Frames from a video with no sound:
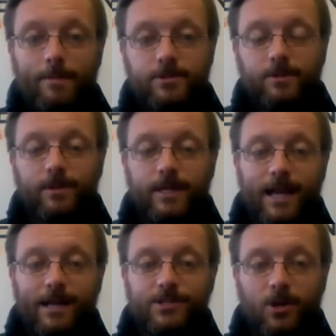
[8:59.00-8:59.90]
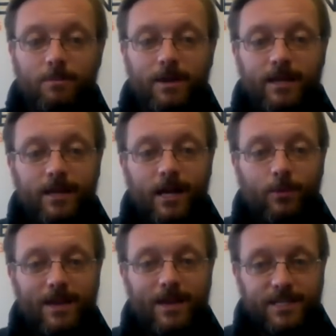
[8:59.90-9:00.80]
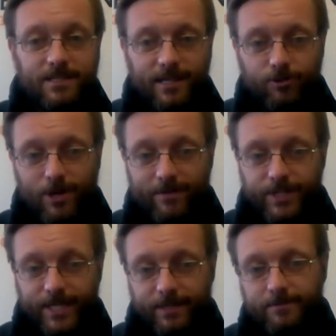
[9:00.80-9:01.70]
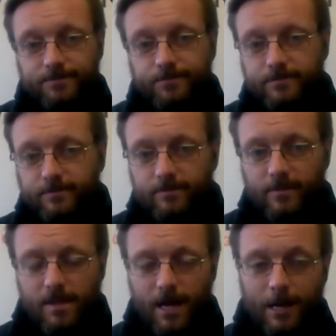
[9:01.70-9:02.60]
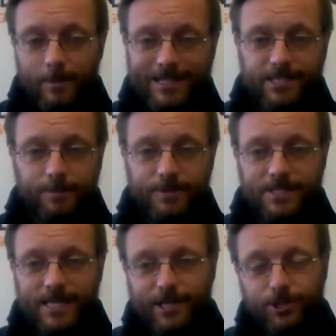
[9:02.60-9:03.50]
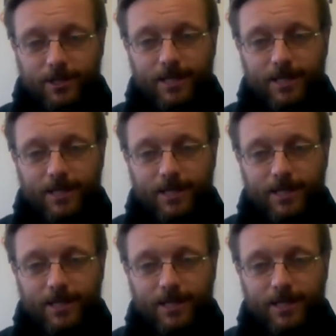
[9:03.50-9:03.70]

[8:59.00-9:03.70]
absolutely. Yeah. So, I mean, we have a designated driver ticket. It's substantially